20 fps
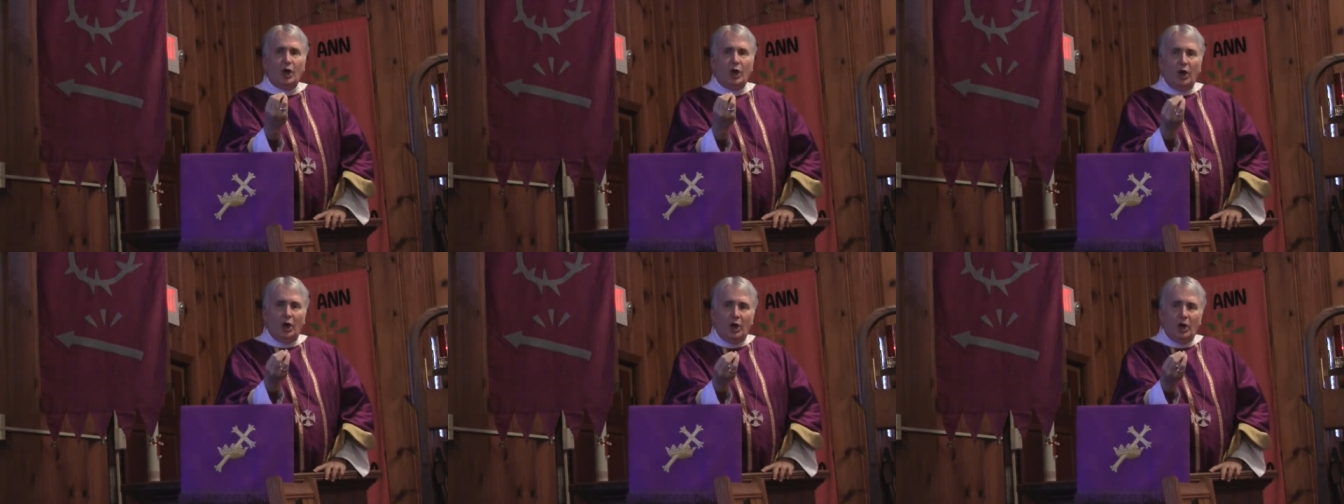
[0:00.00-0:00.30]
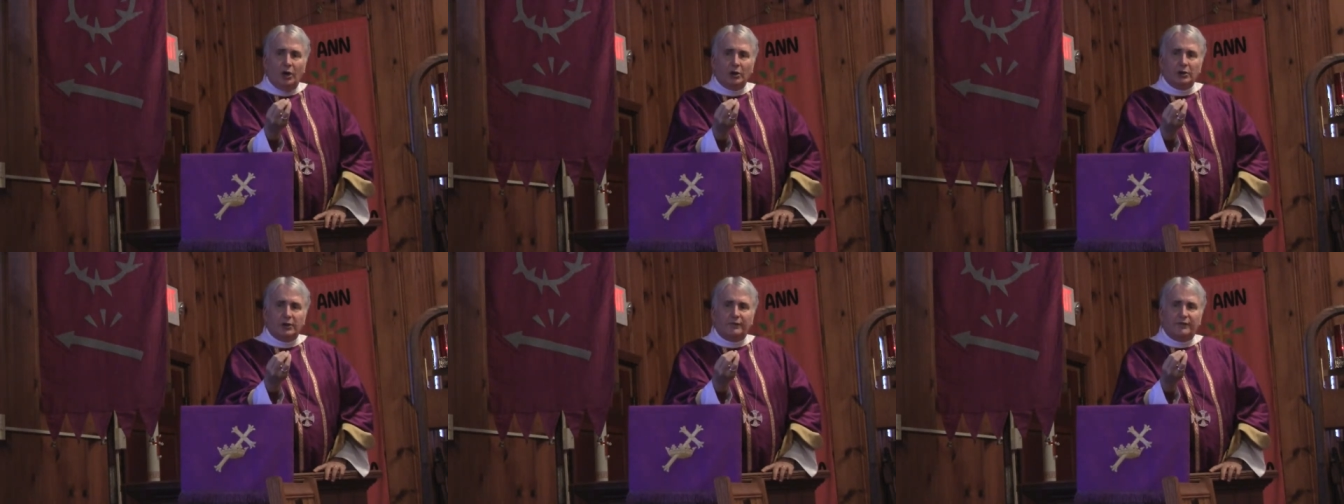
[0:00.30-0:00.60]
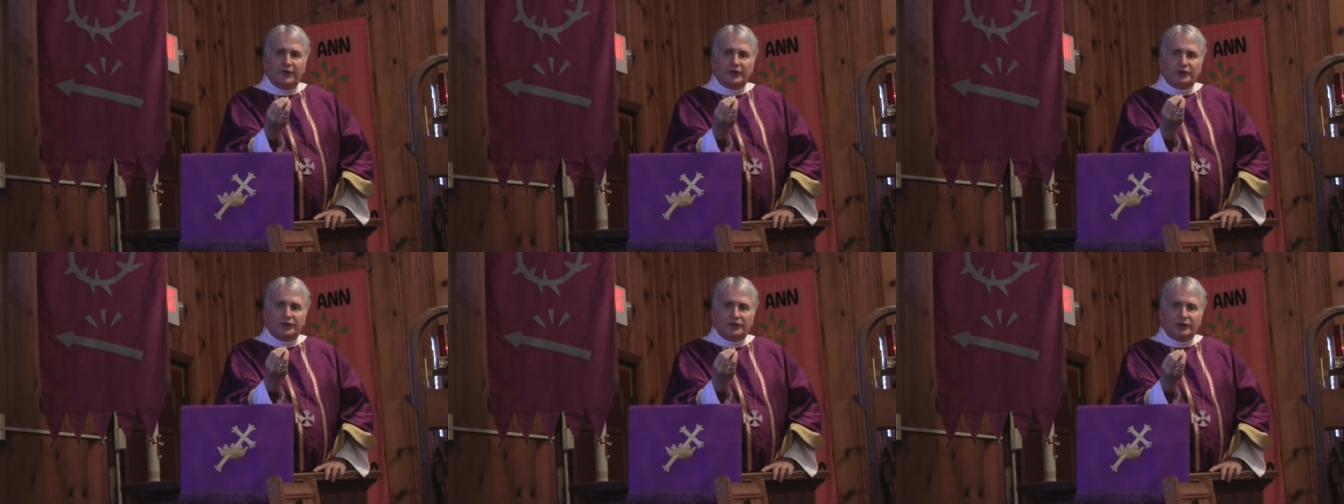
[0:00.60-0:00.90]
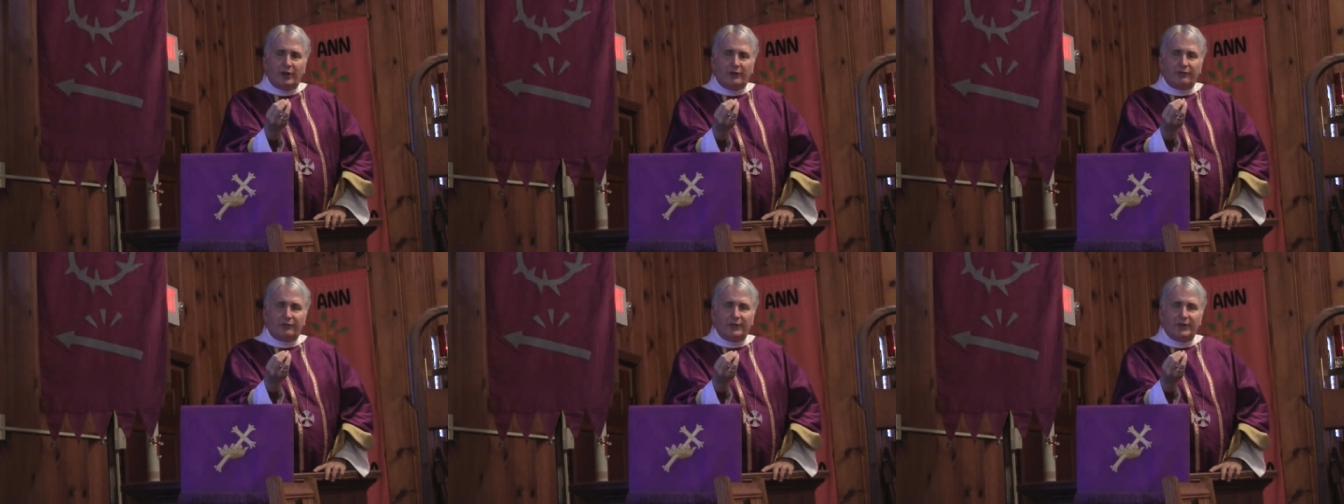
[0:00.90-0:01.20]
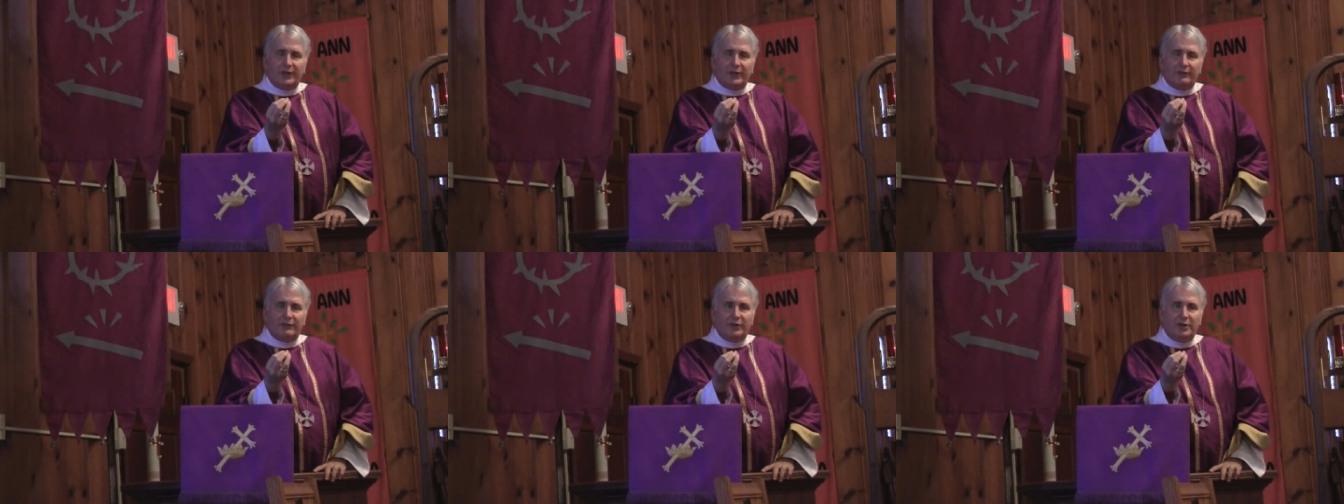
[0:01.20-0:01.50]
all of the
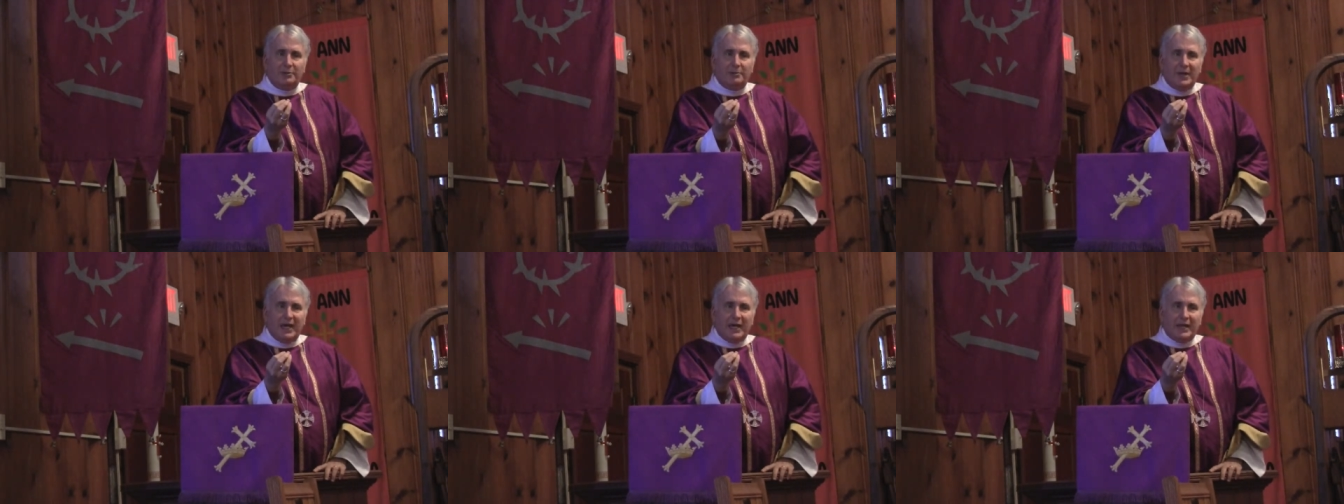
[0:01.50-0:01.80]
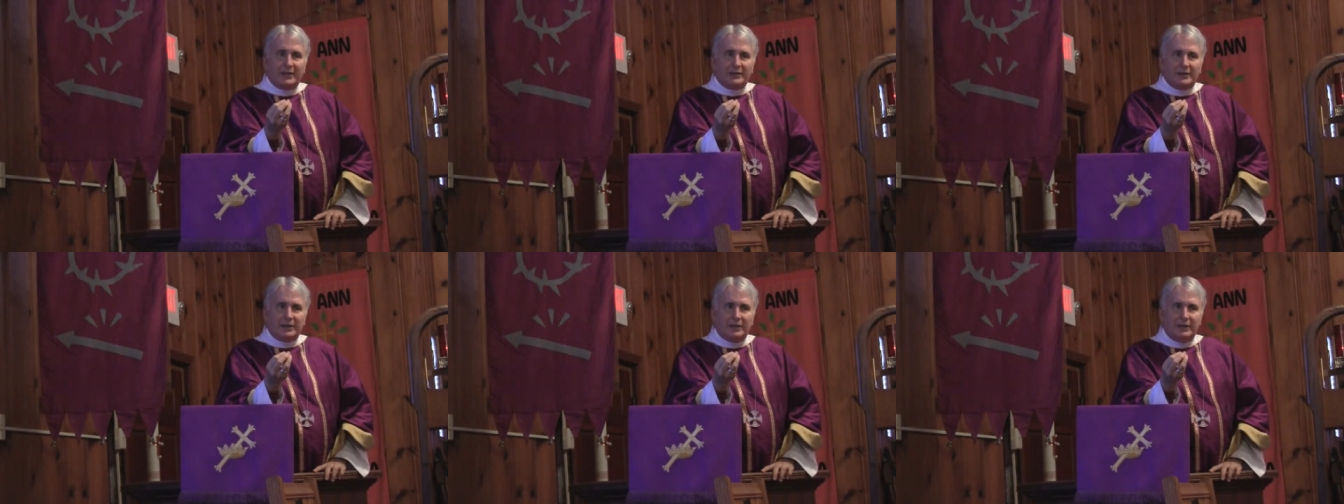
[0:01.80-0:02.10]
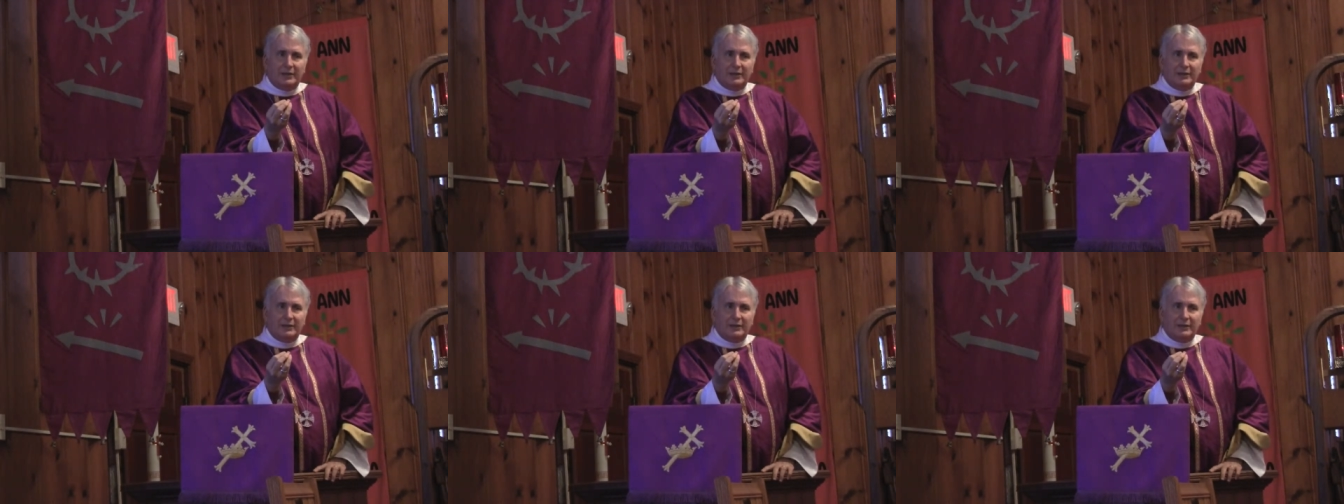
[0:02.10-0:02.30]
suffering of humanity.